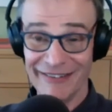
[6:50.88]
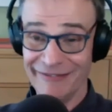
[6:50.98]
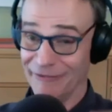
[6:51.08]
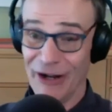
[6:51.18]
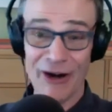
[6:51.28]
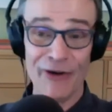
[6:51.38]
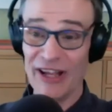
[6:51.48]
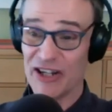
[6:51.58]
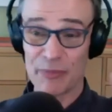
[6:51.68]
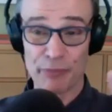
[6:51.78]
you know,
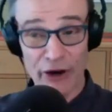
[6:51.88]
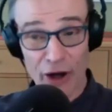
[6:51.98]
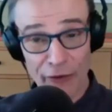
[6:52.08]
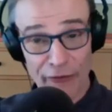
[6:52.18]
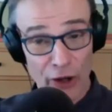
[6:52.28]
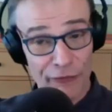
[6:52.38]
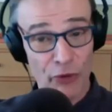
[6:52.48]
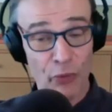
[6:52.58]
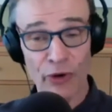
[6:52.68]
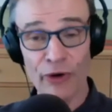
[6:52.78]
it is spread all over the
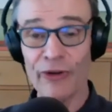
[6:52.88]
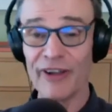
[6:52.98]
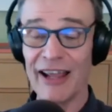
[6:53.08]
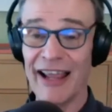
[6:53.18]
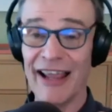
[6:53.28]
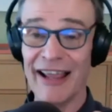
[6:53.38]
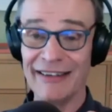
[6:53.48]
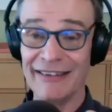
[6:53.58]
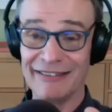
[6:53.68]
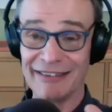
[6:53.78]
world
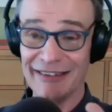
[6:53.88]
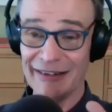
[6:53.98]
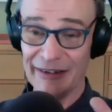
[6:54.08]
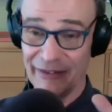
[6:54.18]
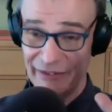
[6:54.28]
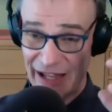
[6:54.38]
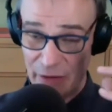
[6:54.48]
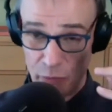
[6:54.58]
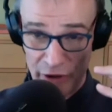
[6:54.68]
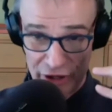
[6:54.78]
and they
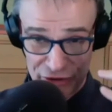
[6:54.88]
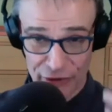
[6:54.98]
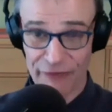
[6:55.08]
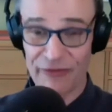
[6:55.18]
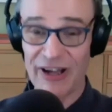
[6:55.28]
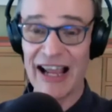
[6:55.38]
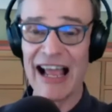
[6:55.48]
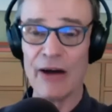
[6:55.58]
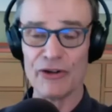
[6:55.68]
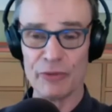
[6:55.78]
want to certify
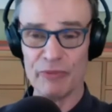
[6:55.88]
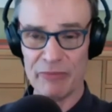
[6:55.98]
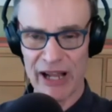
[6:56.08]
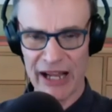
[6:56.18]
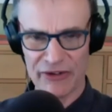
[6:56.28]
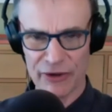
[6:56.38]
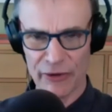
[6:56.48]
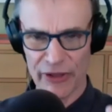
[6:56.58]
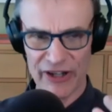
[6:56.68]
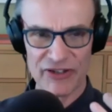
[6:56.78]
how it should be made so
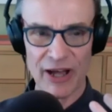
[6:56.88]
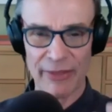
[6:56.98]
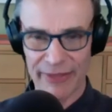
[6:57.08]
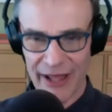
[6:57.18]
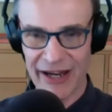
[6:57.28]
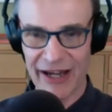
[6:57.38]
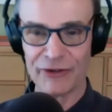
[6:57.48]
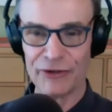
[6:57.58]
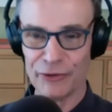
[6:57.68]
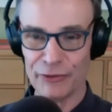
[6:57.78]
that it's authentic
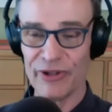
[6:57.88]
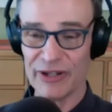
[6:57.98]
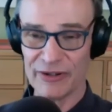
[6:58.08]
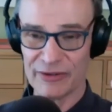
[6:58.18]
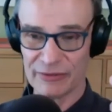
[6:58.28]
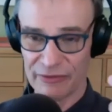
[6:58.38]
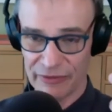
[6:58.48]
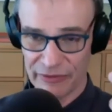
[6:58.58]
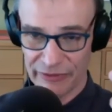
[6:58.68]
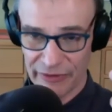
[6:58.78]
to this
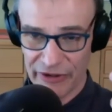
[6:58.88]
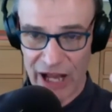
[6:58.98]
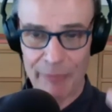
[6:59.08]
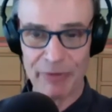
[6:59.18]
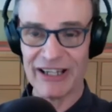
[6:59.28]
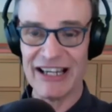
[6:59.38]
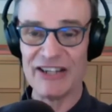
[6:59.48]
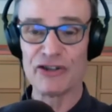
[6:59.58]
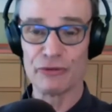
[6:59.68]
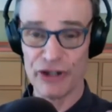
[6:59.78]

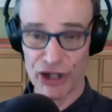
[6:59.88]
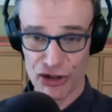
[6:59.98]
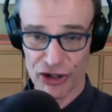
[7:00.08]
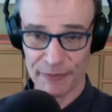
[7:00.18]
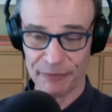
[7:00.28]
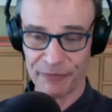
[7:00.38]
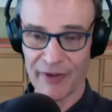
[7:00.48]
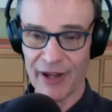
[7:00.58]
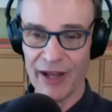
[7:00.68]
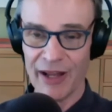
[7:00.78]
Nepalese tradition.
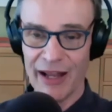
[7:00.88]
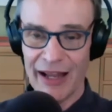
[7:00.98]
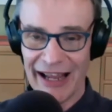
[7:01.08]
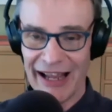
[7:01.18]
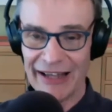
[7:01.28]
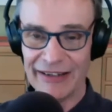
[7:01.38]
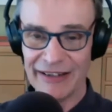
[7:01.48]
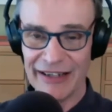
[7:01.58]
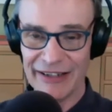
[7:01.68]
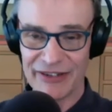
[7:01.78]
And
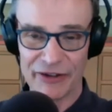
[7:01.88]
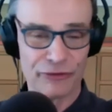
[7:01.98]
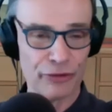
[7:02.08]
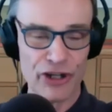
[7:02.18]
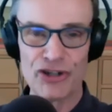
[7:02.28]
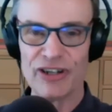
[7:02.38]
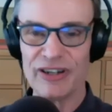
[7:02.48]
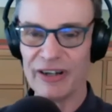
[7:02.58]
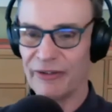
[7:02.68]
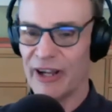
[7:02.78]
it's a tradition
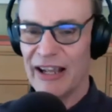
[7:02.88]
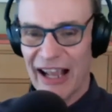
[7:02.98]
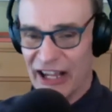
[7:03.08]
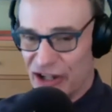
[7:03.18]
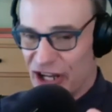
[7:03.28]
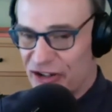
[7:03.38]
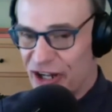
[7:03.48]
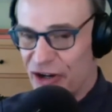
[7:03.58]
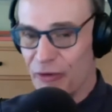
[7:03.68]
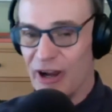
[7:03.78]
of a
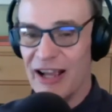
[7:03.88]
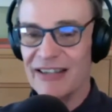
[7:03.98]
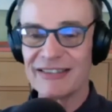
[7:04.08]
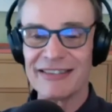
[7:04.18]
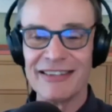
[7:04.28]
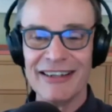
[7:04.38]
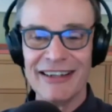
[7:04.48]
yeasty crust,